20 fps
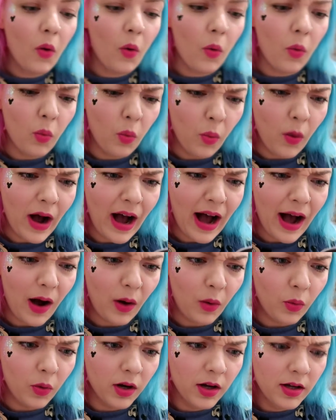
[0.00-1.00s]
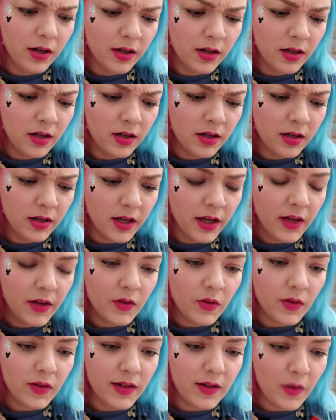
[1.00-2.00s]
Oh wow.
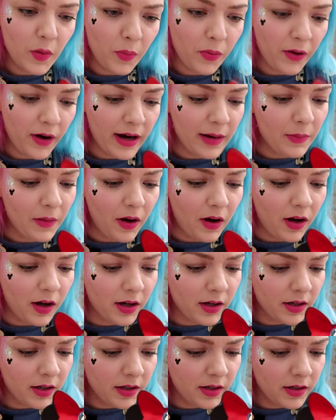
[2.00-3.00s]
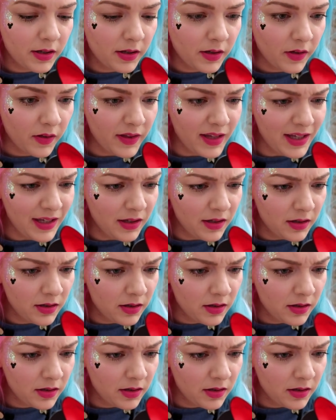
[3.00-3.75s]
So these are Primark, are they?